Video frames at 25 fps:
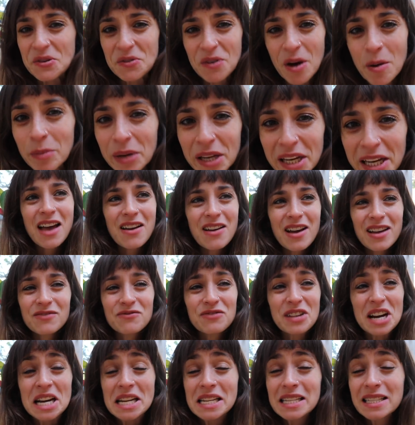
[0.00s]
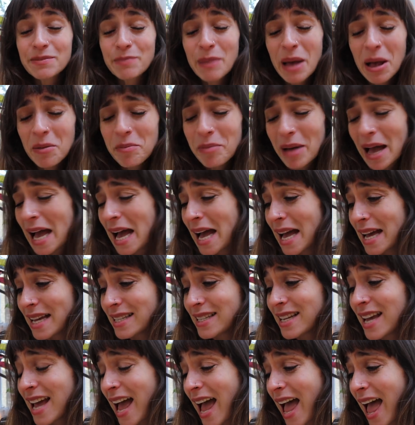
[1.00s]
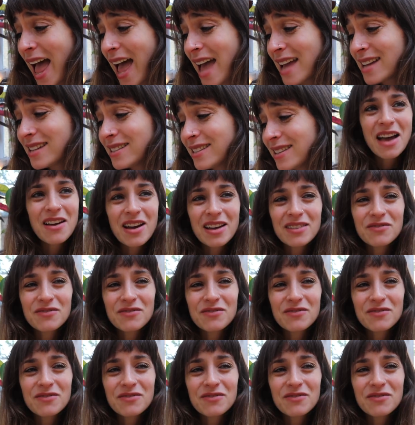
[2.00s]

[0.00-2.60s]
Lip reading: crummy and really smell bad and